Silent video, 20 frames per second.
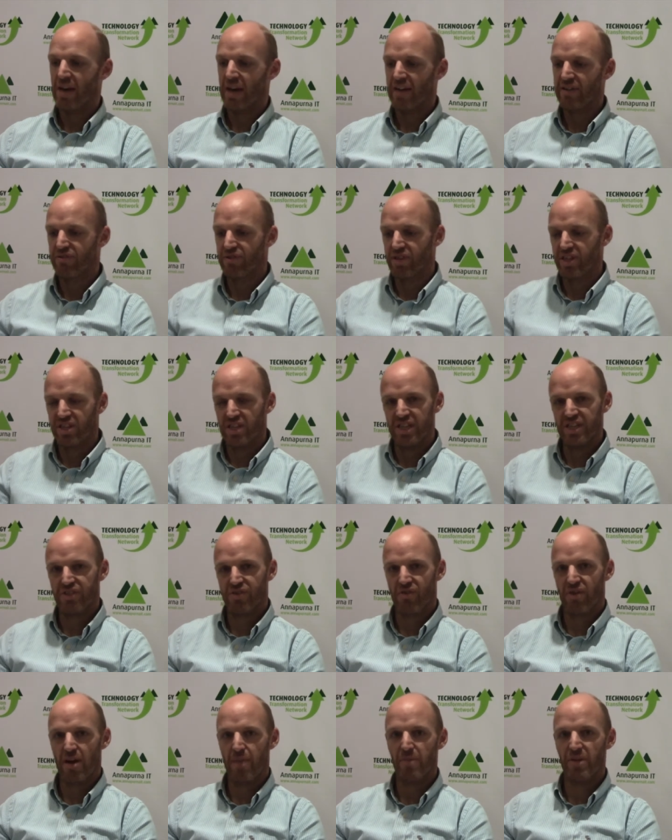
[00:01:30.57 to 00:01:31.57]
And traditionally
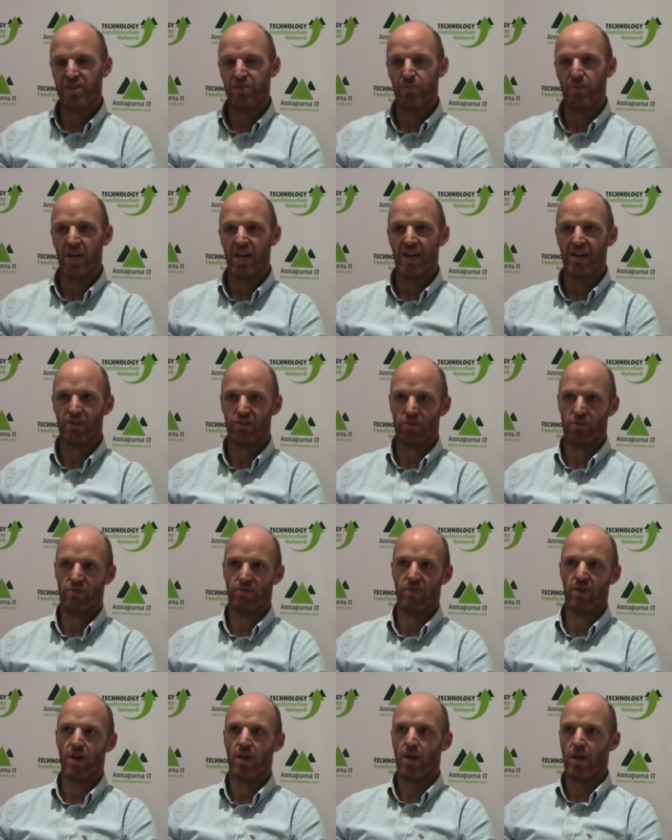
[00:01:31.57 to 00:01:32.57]
Scrum has been sort
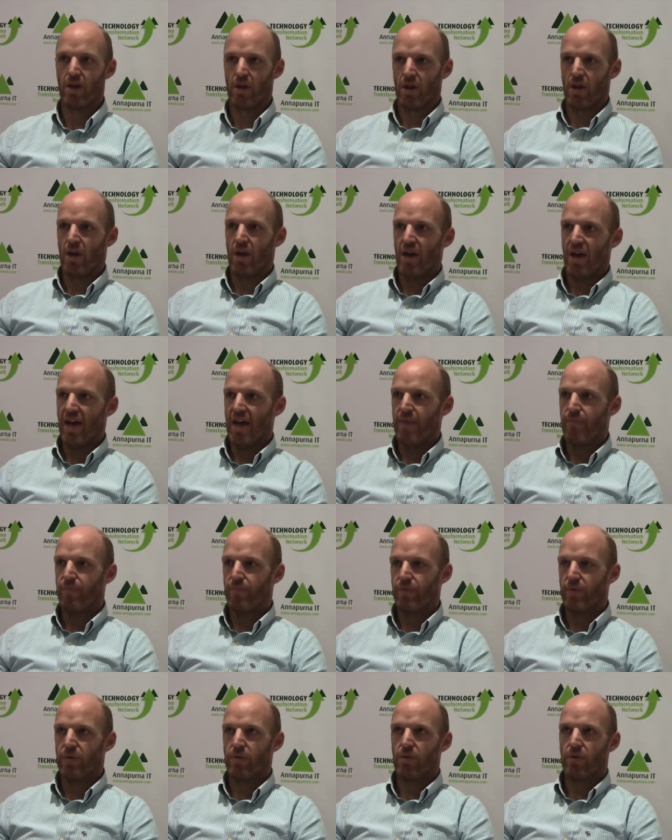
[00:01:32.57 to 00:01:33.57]

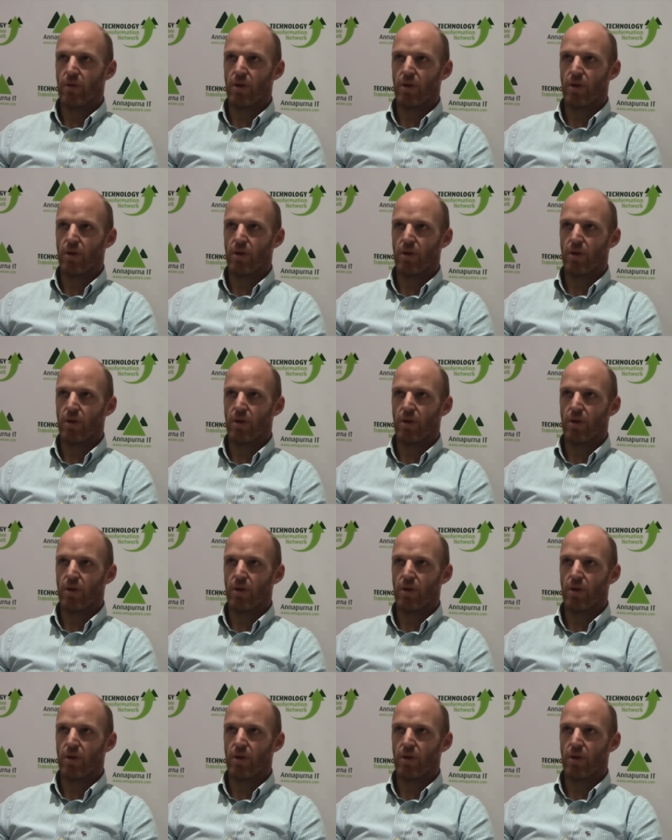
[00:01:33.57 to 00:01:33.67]
of